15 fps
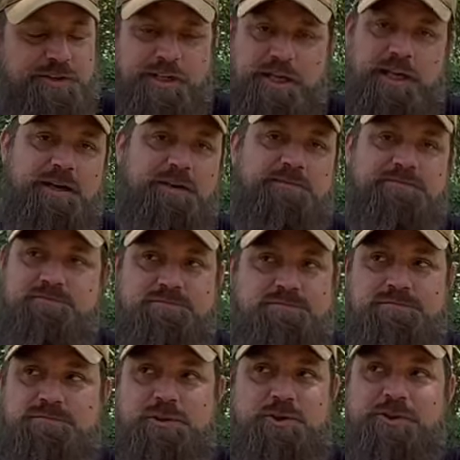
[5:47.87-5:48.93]
that I
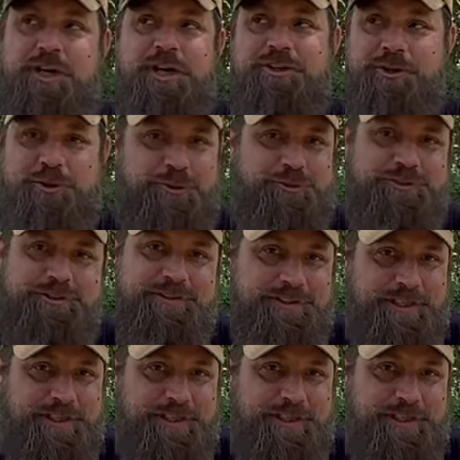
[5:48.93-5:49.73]
will not use,